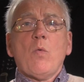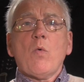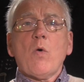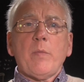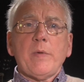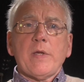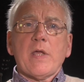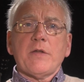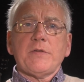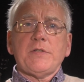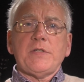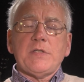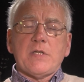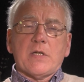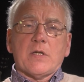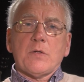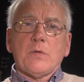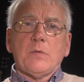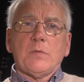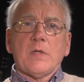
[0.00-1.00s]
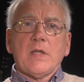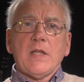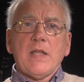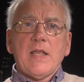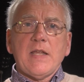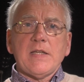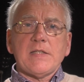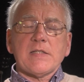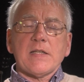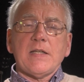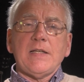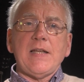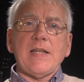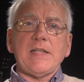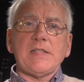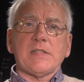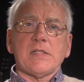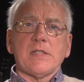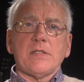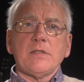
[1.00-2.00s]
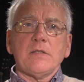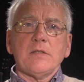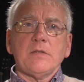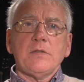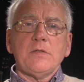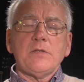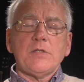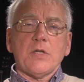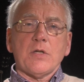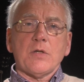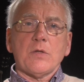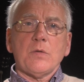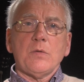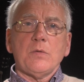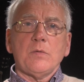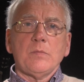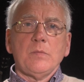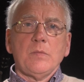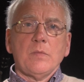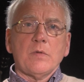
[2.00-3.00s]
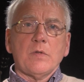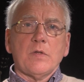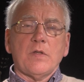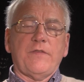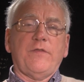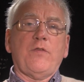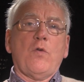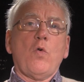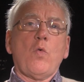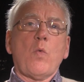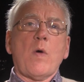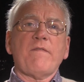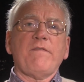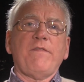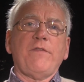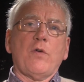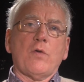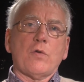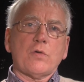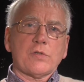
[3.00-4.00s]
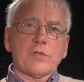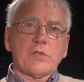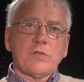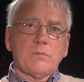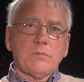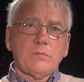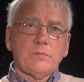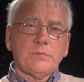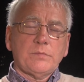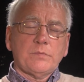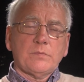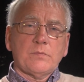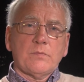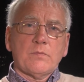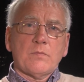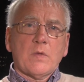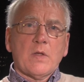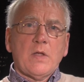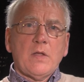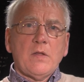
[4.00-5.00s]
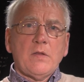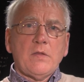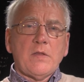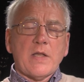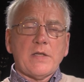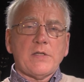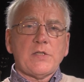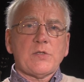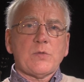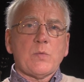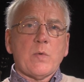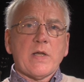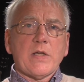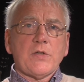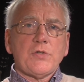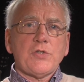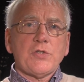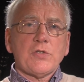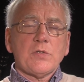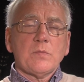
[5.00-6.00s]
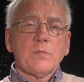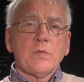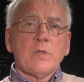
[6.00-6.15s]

what we're going to do is listen to the 414s, then switch